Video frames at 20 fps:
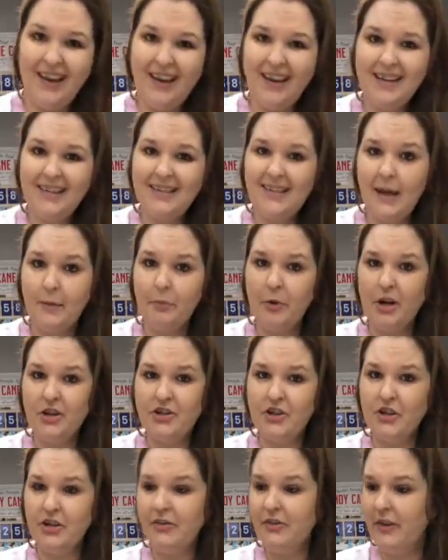gets that
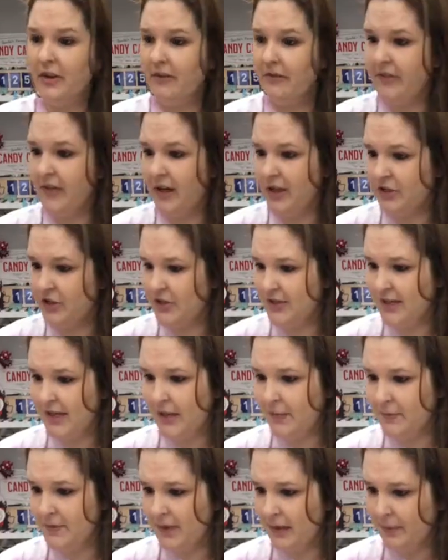pressure in there and then it just
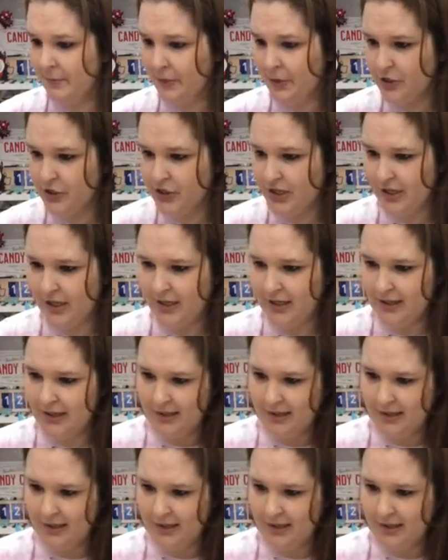keeps on pushing.